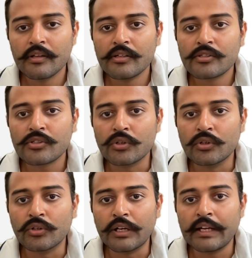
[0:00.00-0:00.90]

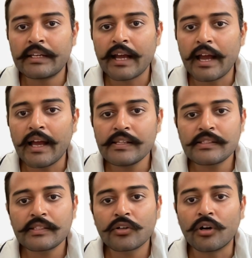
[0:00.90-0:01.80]
So it has
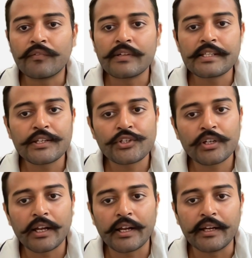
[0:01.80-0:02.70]
the conversation
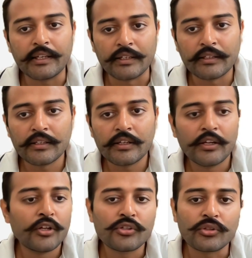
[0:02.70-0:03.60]
ID.
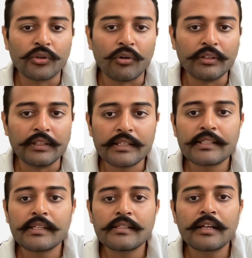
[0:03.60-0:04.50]
So this
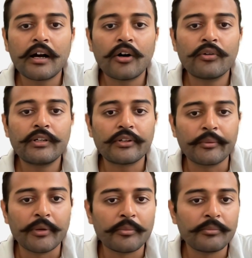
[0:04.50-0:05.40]
is how it
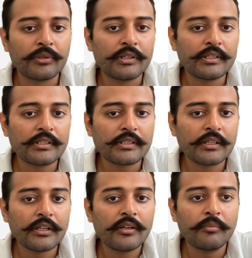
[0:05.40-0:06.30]
remembers
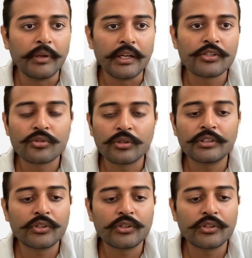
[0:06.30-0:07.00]
based on the